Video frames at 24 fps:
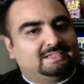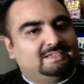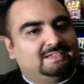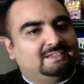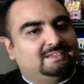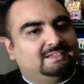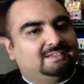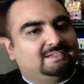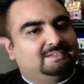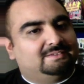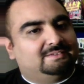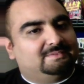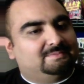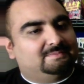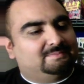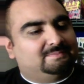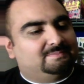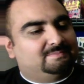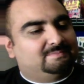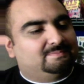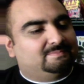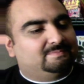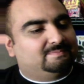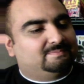
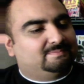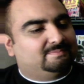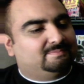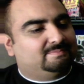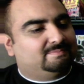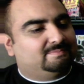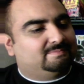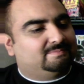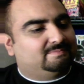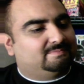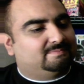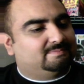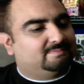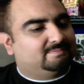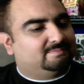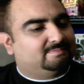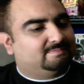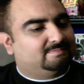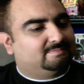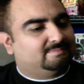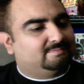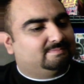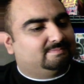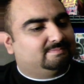
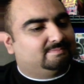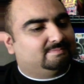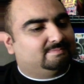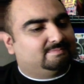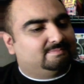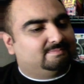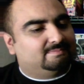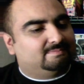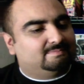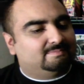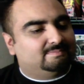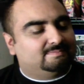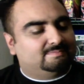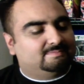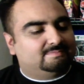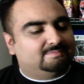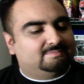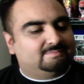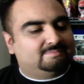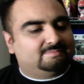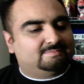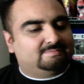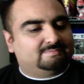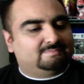
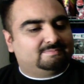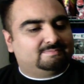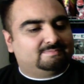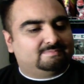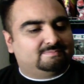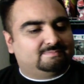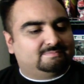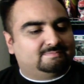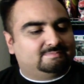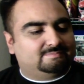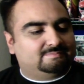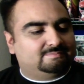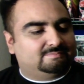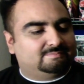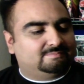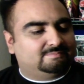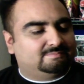No words are spoken by the person on screen.